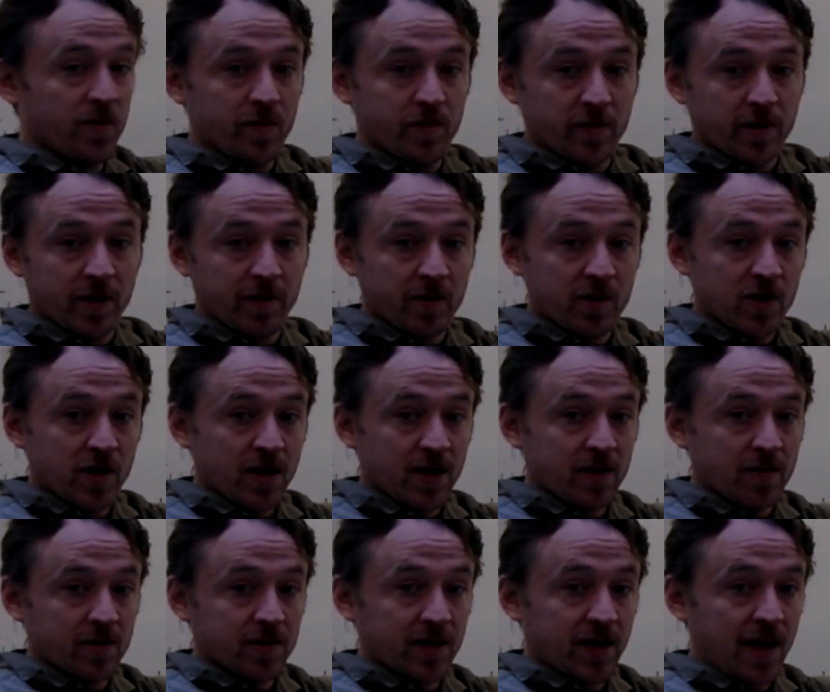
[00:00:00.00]
we're going to be talking
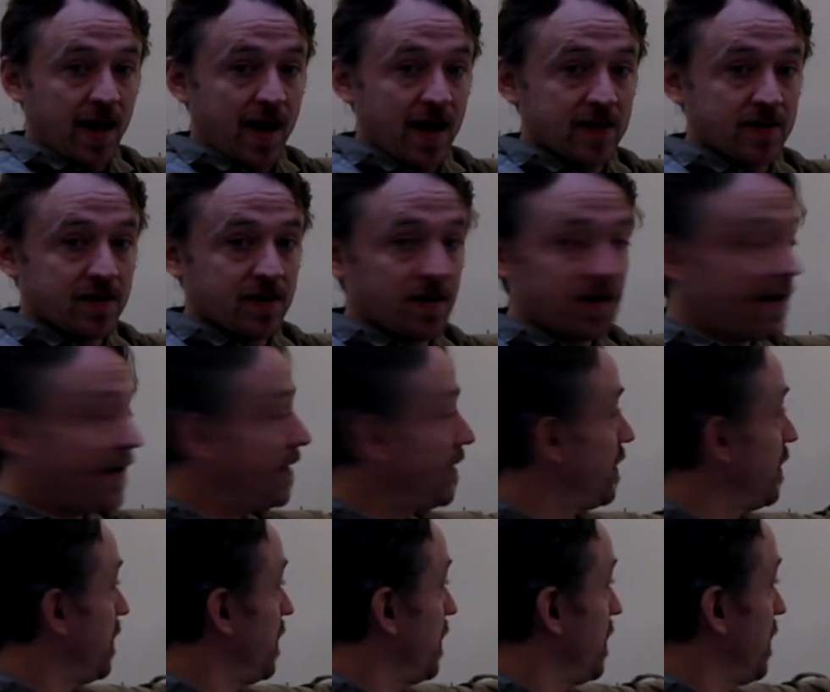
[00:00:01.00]
about the Cassegrain.
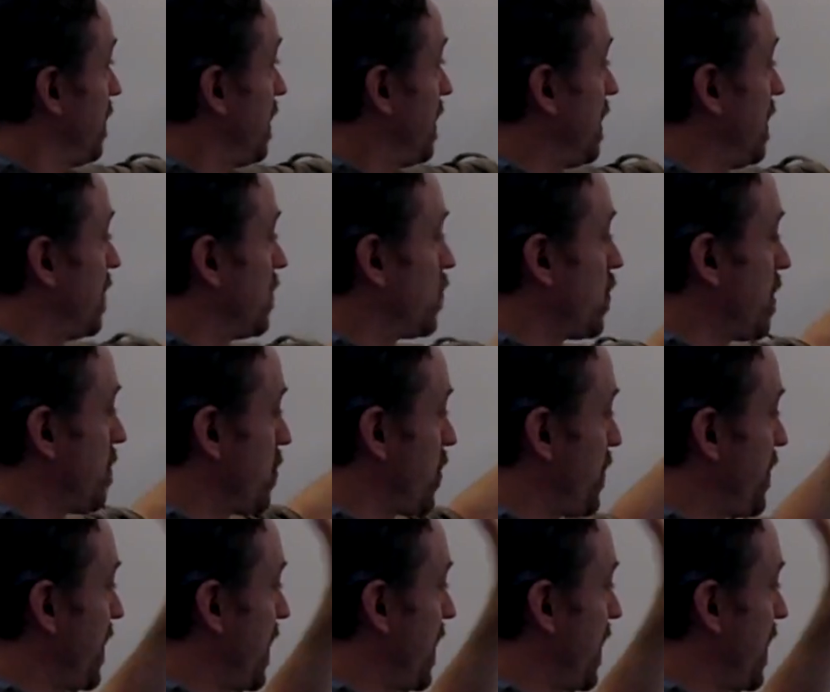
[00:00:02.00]
One more